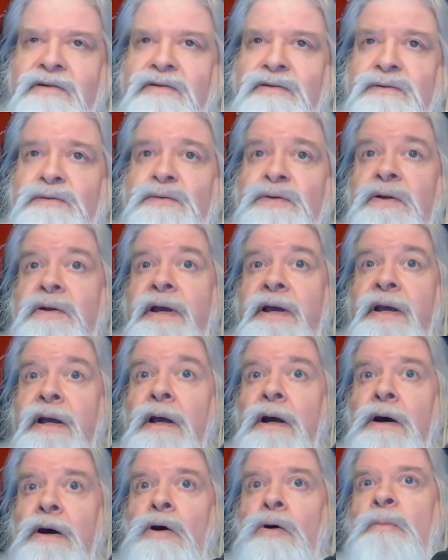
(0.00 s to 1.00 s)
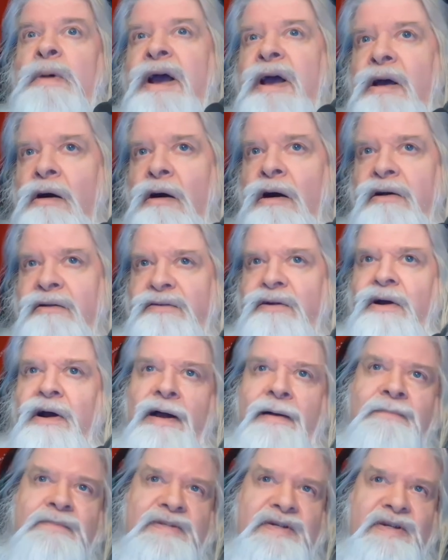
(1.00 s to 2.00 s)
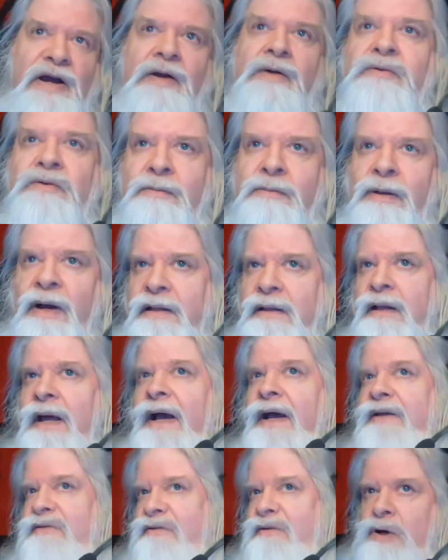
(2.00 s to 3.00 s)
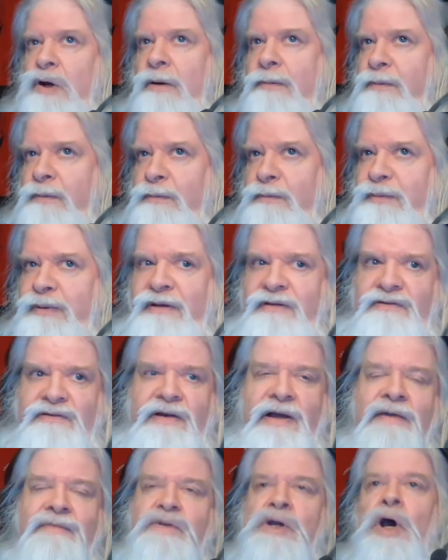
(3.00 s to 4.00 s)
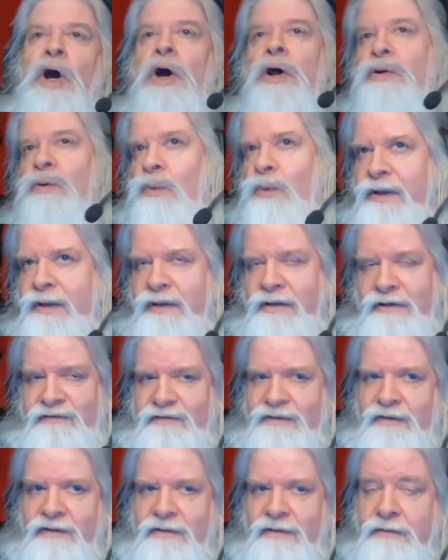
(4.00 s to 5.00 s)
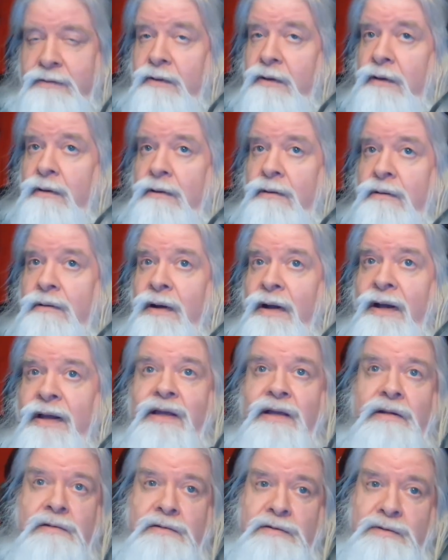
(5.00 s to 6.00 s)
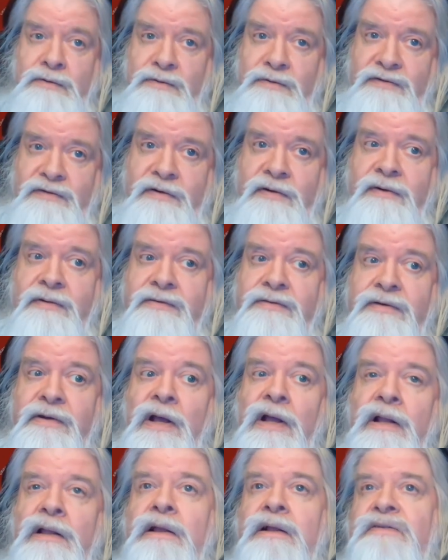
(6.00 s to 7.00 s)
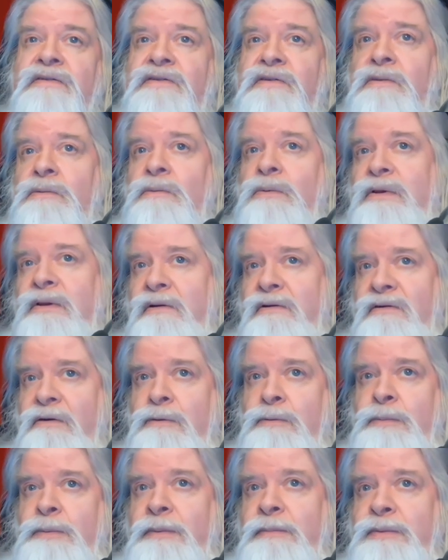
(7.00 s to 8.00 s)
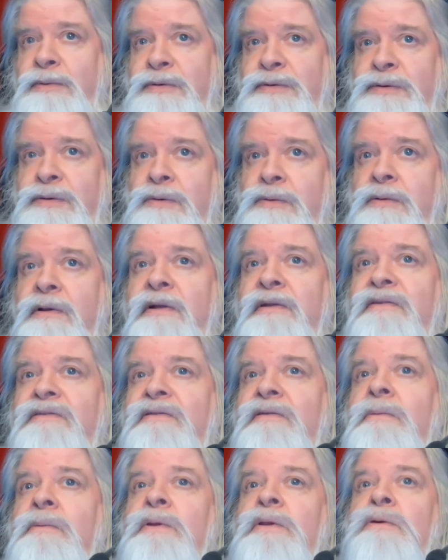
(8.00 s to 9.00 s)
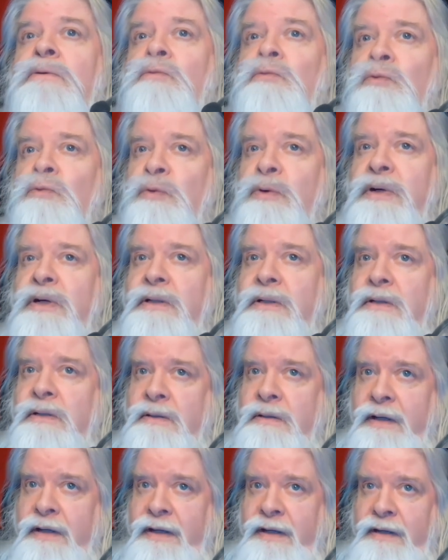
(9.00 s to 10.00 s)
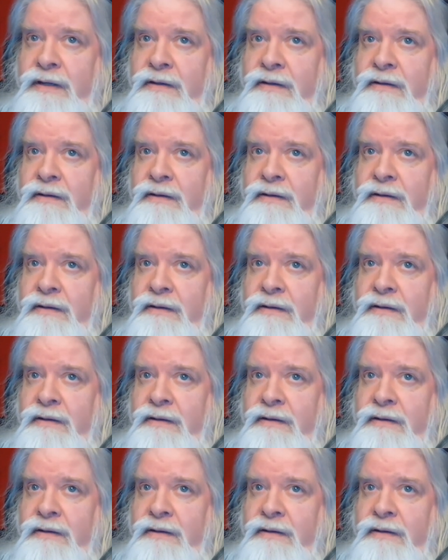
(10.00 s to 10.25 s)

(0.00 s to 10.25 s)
doesn't feel like, oh my gosh, I'm down to my last copper piece. I've got to win this deal. No, I can lose deals. Let's see what these other people do. Let's see what they're really like.